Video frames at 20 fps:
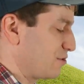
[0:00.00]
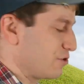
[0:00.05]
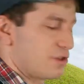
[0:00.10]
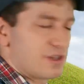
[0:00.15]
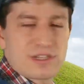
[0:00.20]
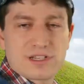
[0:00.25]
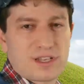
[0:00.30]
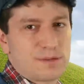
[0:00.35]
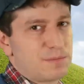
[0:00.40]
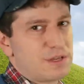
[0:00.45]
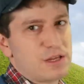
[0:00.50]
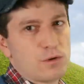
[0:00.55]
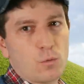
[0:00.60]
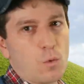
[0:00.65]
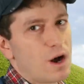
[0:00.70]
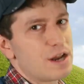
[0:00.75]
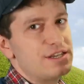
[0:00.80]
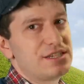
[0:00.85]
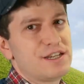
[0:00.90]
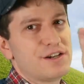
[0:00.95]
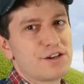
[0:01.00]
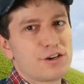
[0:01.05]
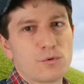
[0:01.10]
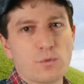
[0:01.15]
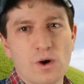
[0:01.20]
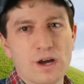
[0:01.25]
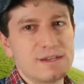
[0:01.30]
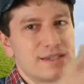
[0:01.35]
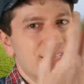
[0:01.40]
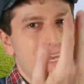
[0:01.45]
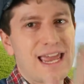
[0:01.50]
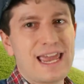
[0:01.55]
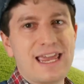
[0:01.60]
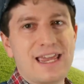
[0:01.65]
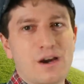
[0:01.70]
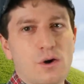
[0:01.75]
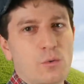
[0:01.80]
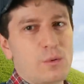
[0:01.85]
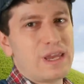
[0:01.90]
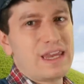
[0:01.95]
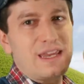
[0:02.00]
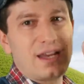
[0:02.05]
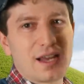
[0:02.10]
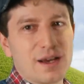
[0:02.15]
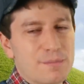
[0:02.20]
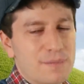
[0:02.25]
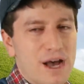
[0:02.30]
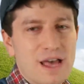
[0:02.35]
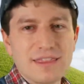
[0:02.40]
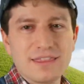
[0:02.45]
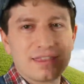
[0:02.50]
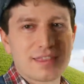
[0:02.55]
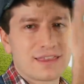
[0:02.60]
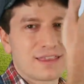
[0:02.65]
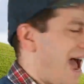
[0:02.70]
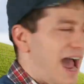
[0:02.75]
So this could be 1 year, 1 day, a week, a month,